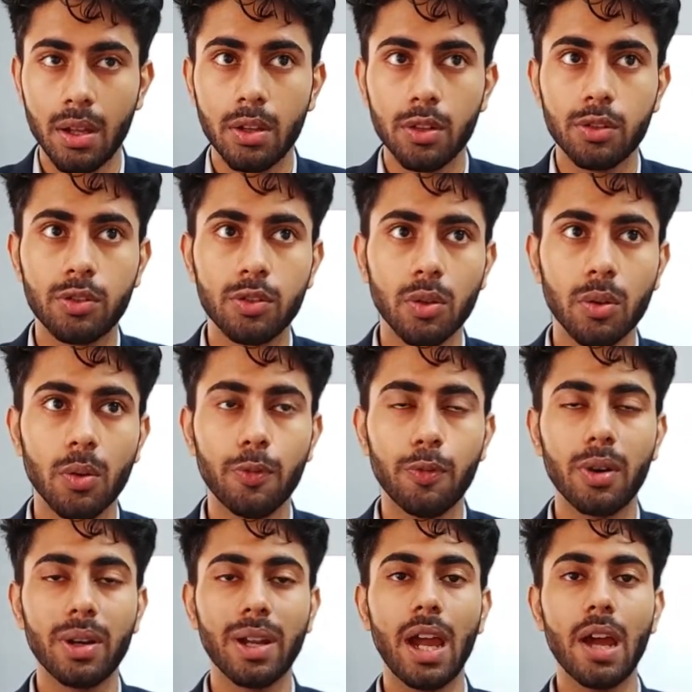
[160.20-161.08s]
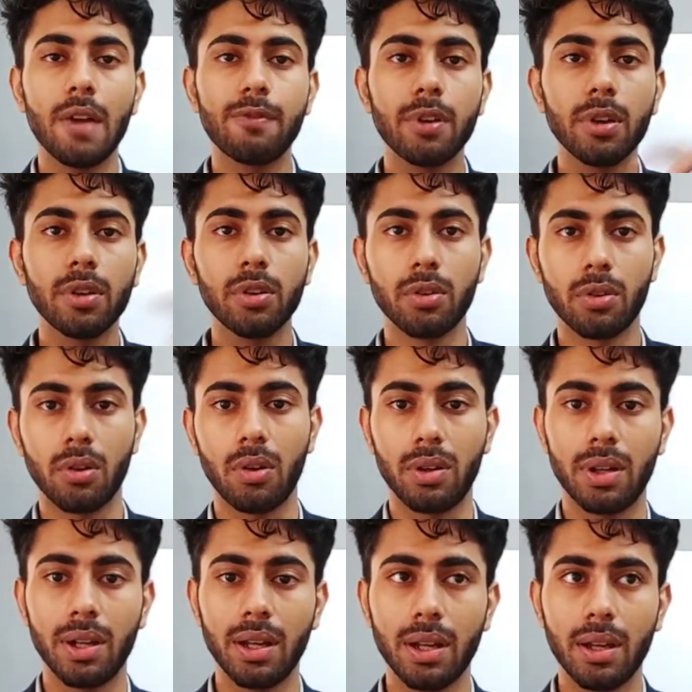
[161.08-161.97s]
So for every
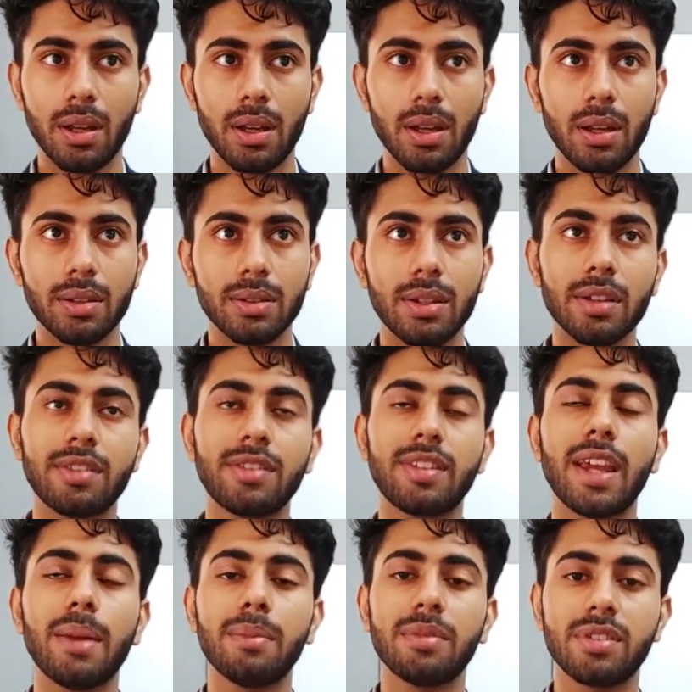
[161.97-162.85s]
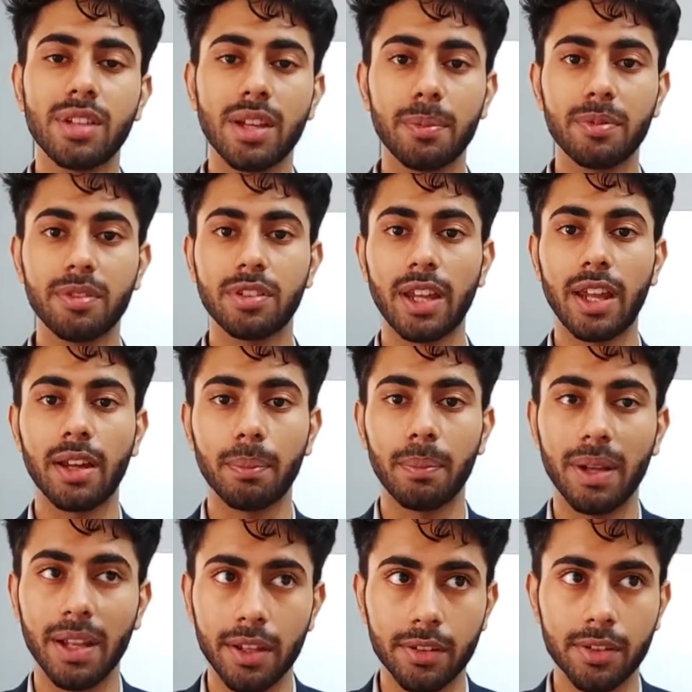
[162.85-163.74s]
neuron, the same steps take
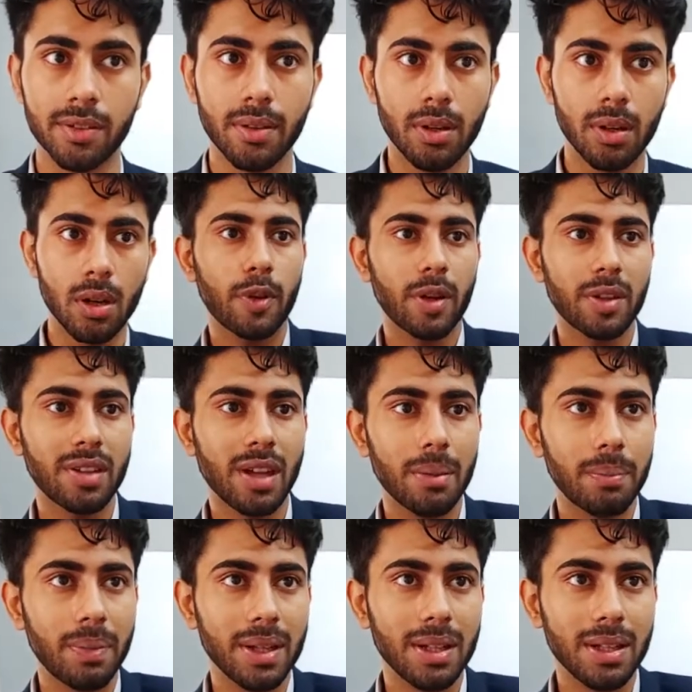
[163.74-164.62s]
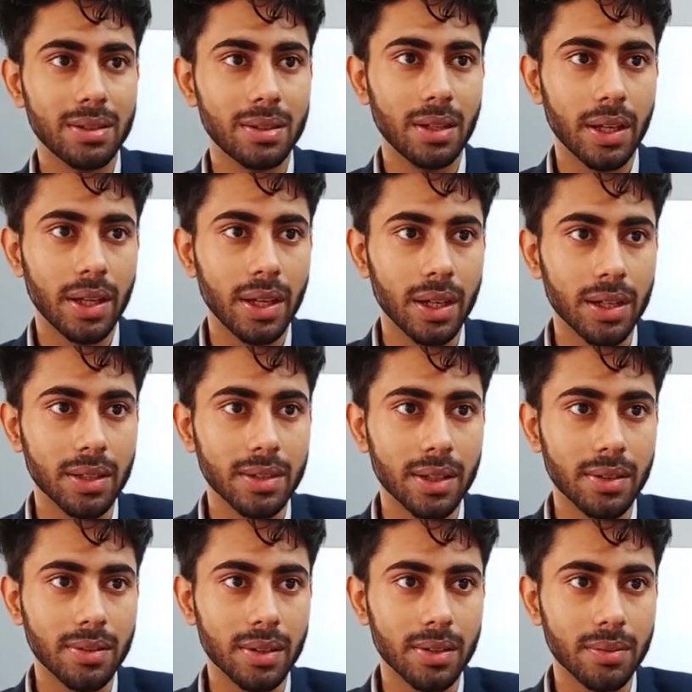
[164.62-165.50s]
place. For example, here
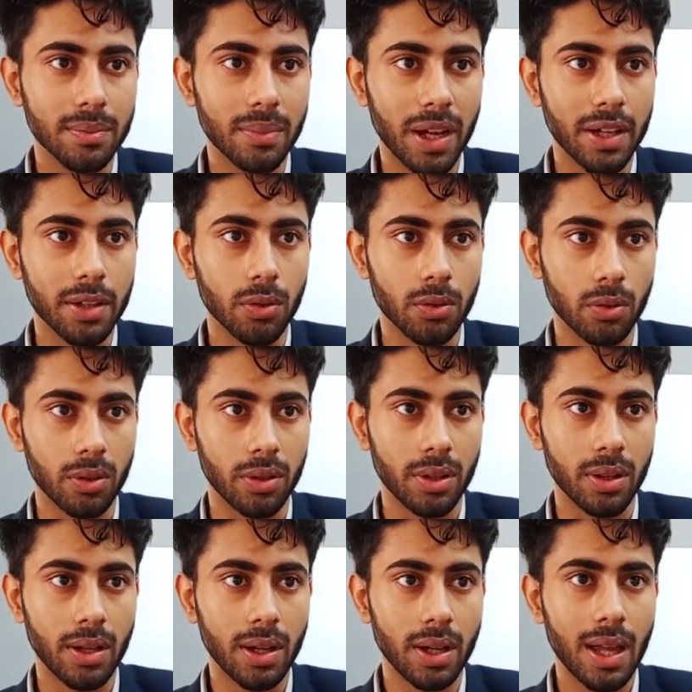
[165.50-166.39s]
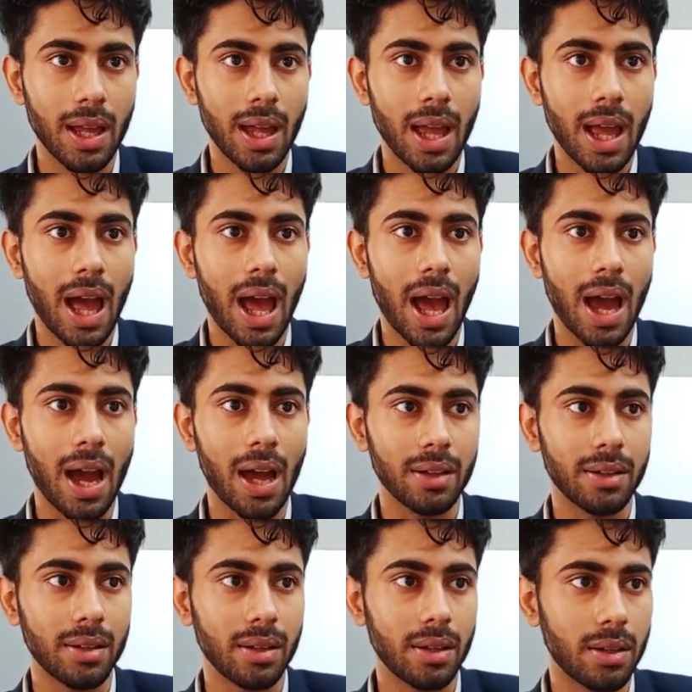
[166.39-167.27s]
this is my neuron.
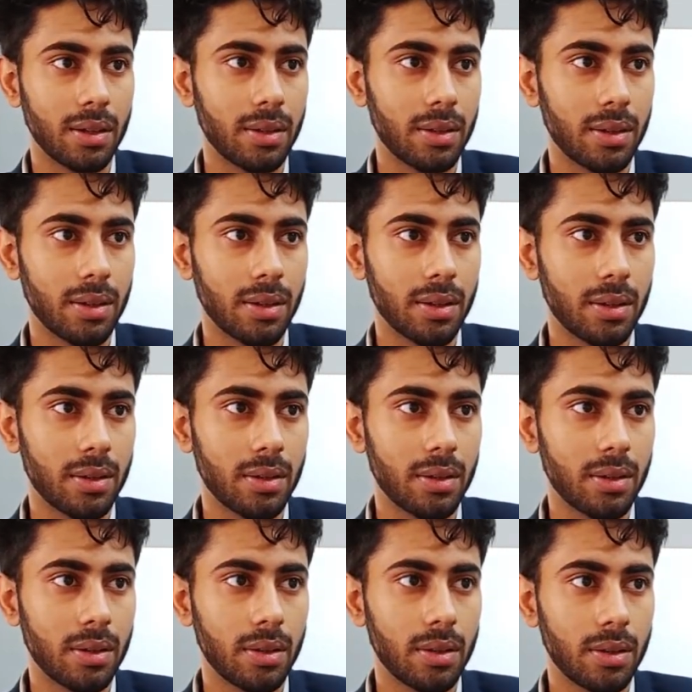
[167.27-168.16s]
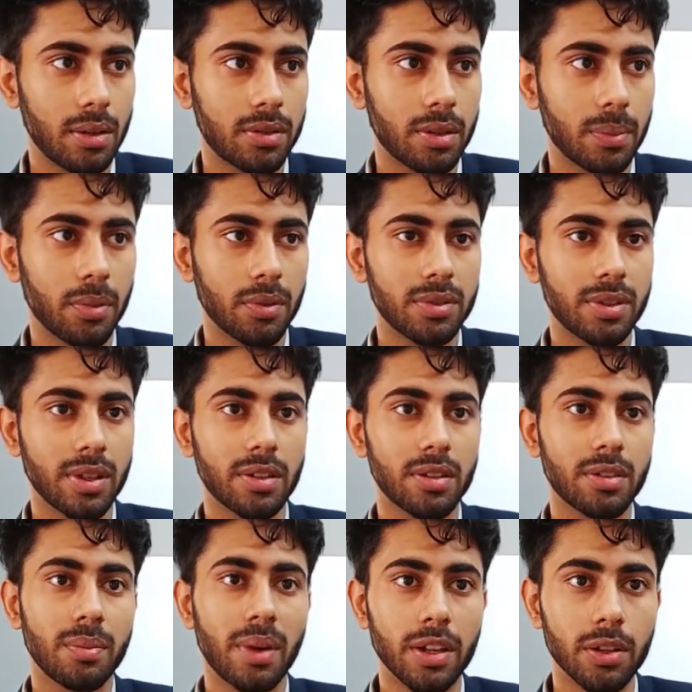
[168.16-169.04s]
And suppose this
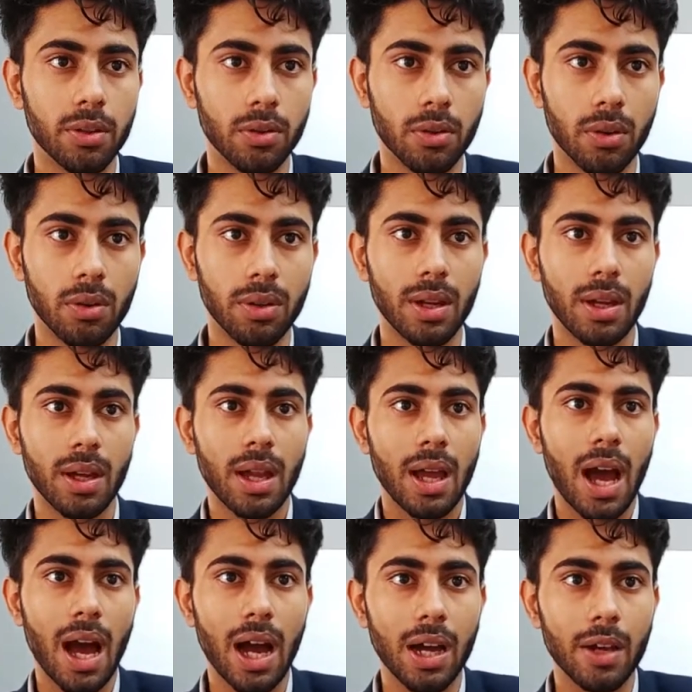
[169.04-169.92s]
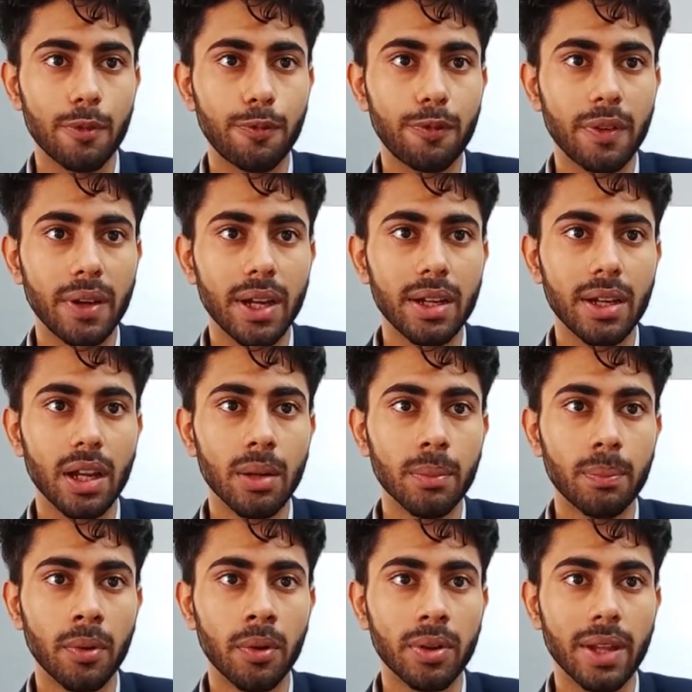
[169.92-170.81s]
is my neuron. I feed
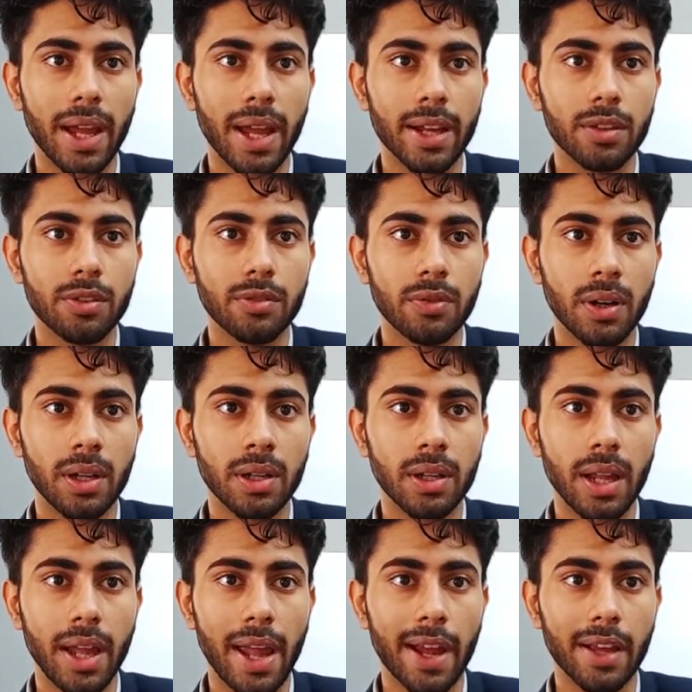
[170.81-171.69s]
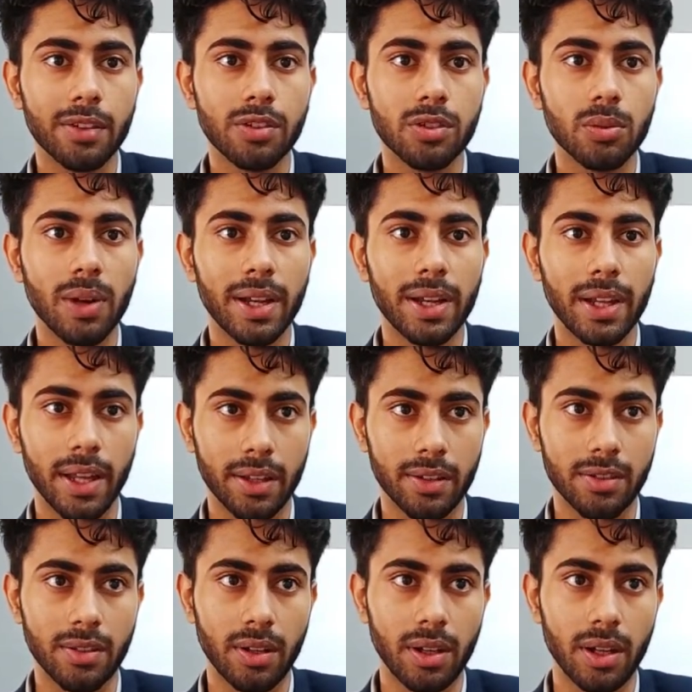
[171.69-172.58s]
input x1, x2 and
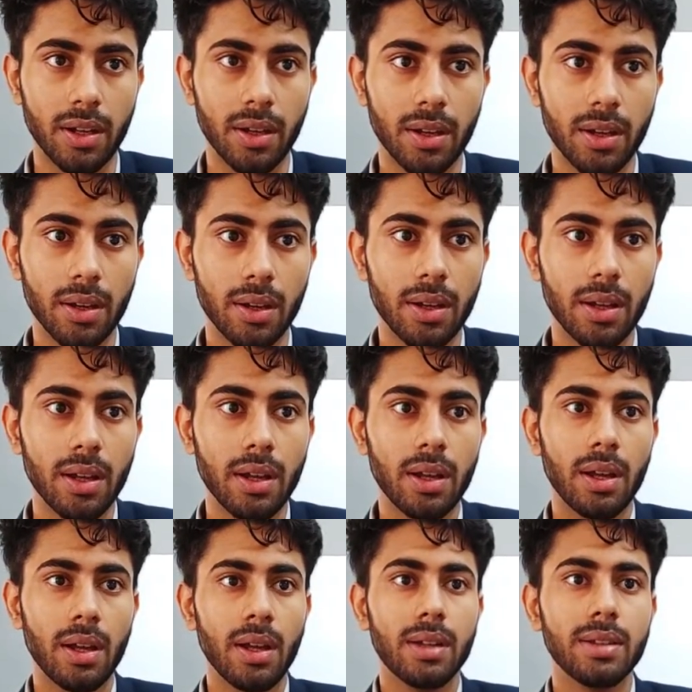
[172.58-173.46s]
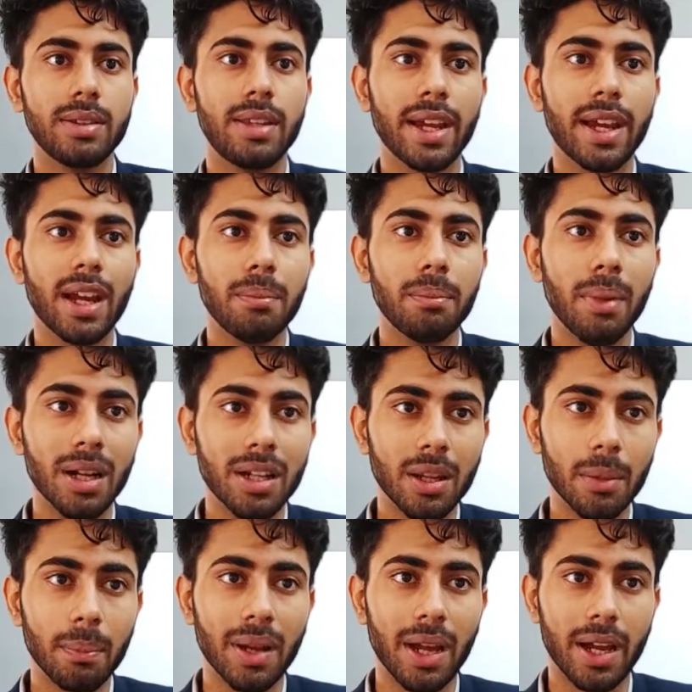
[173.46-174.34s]
x3. They get
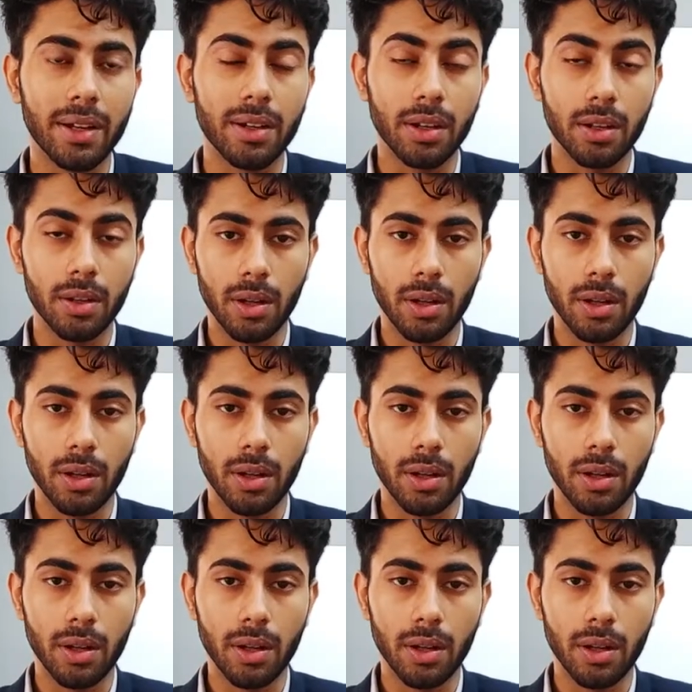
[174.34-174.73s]
multiplied.